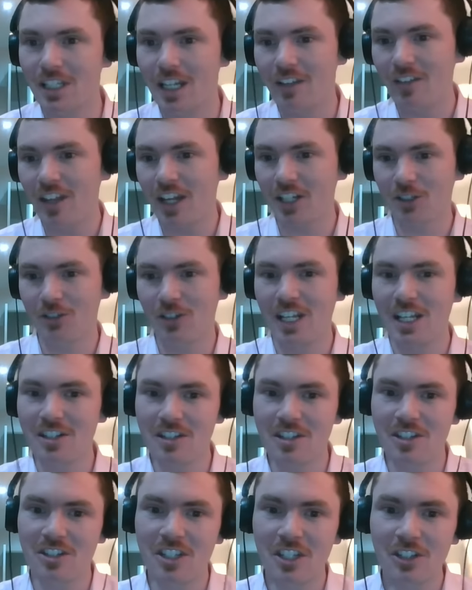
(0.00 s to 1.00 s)
And that creates
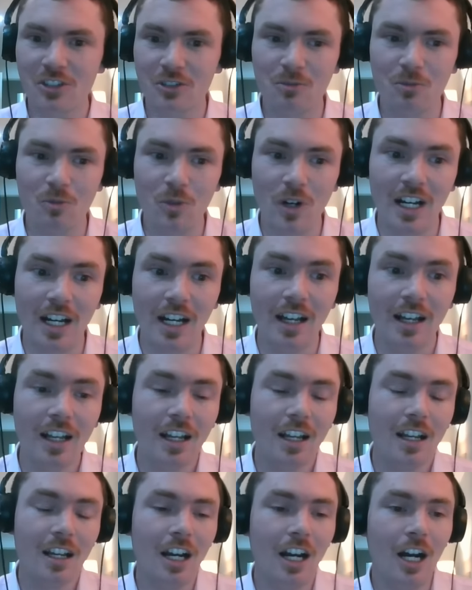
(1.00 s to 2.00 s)
this system where
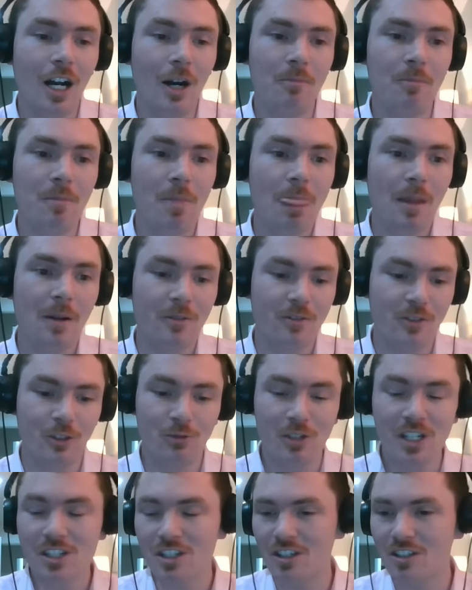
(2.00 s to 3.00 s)
the
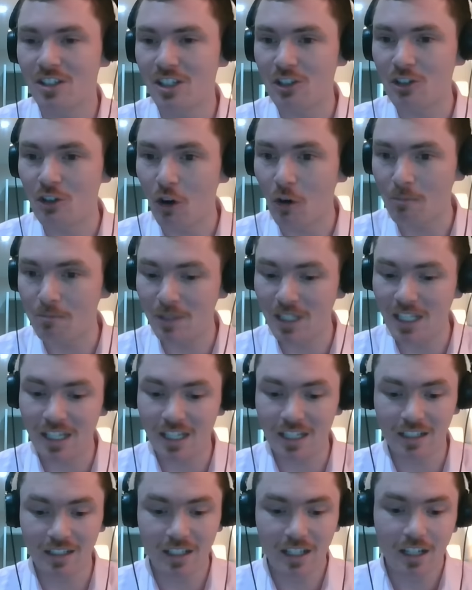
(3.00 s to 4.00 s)
research is not
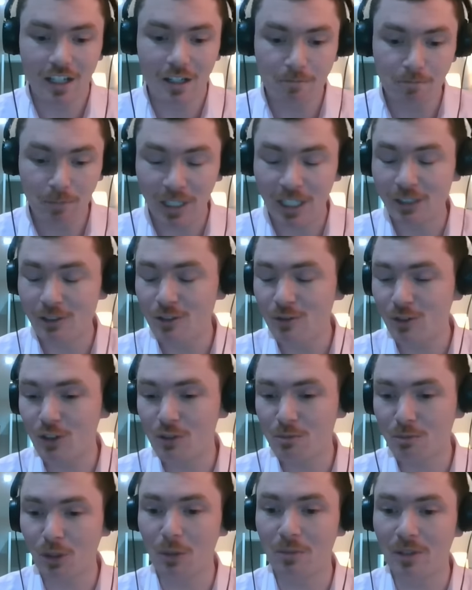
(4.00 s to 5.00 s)
being
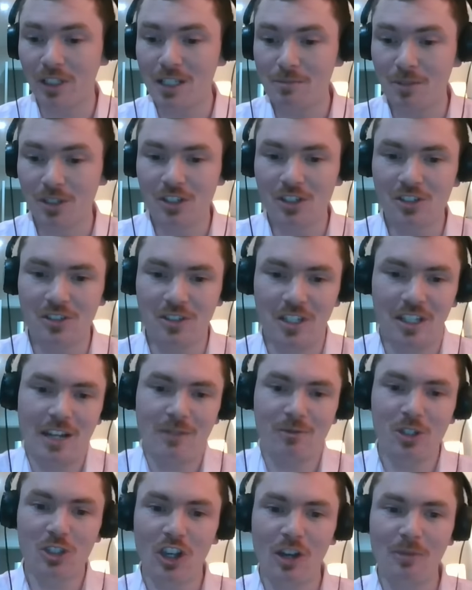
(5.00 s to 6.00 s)
peer-reviewed properly, because
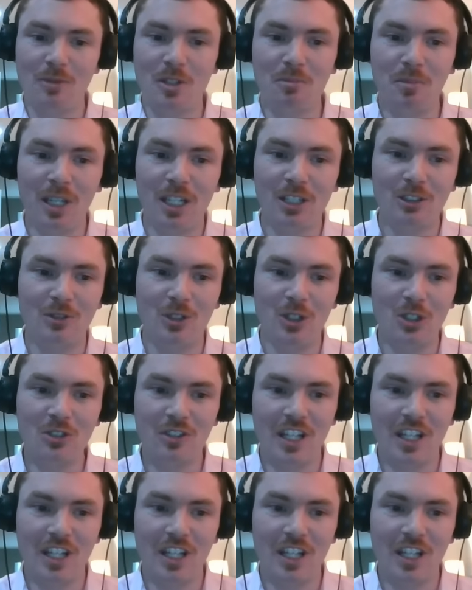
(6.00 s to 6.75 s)
every time it's peer-reviewed,